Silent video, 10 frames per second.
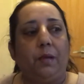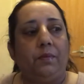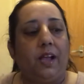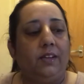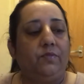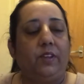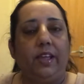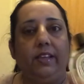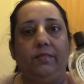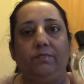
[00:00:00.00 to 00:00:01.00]
kind of
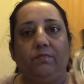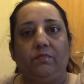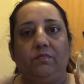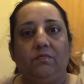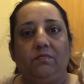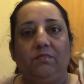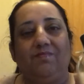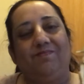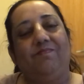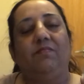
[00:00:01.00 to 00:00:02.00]
like
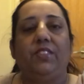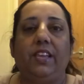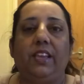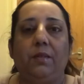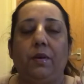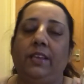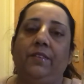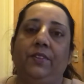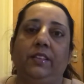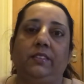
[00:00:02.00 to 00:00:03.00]
thinking about
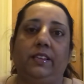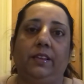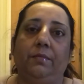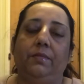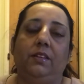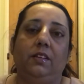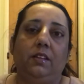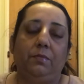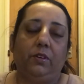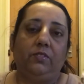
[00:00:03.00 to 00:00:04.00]
giving it to him
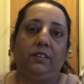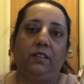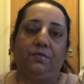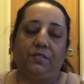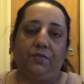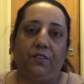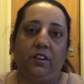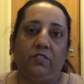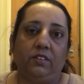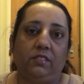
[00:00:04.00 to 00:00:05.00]
because he loves the
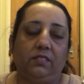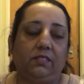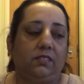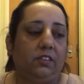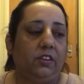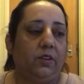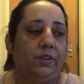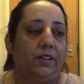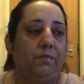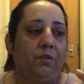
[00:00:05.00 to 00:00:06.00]
fragrance, you know.
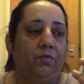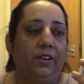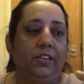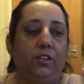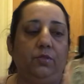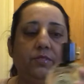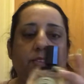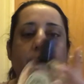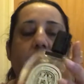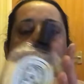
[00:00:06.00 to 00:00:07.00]
And I'm not really using it.